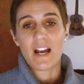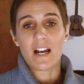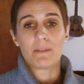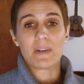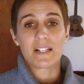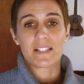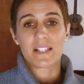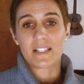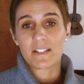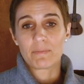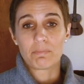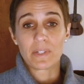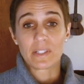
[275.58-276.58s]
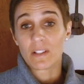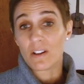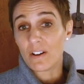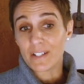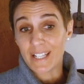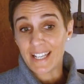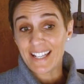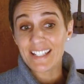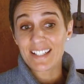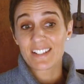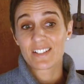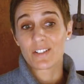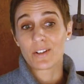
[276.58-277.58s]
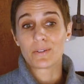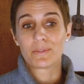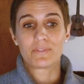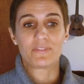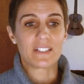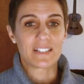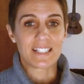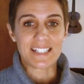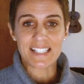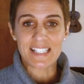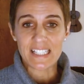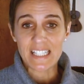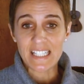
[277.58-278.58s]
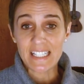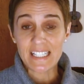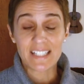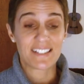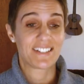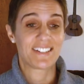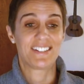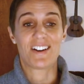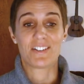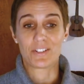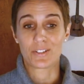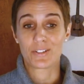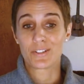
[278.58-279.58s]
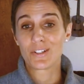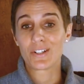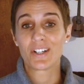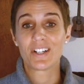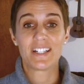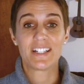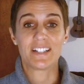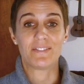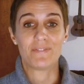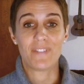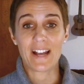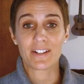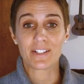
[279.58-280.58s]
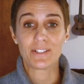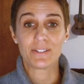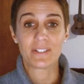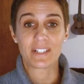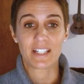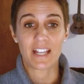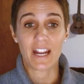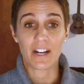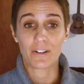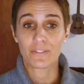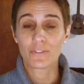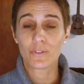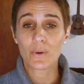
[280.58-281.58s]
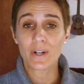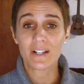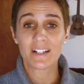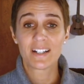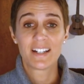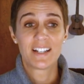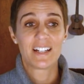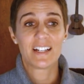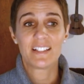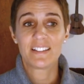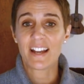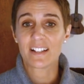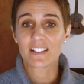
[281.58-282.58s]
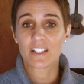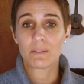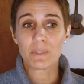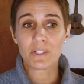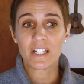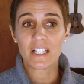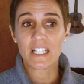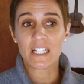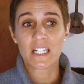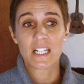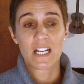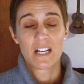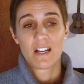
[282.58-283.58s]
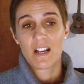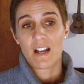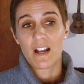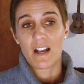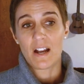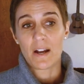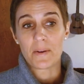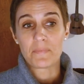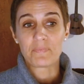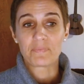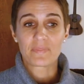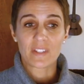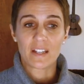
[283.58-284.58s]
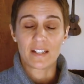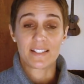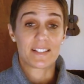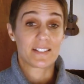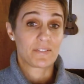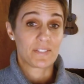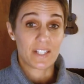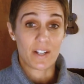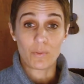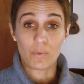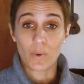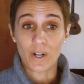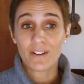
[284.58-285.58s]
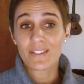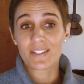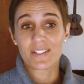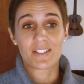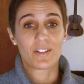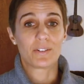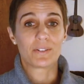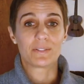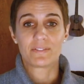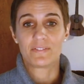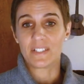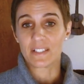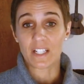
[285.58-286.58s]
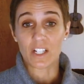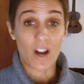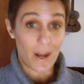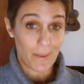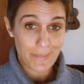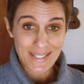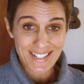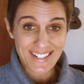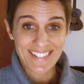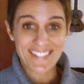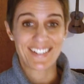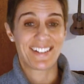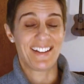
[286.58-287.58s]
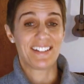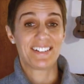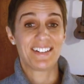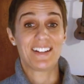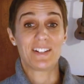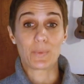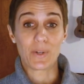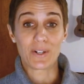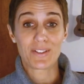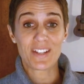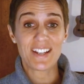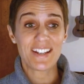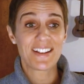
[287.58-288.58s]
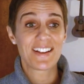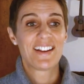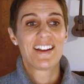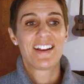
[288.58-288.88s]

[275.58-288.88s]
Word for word: Um, a sense of belonging, so feeling seen, understood, and valued and cared for in that community. Um, a sense of self worth, so feeling competent and, and worthy.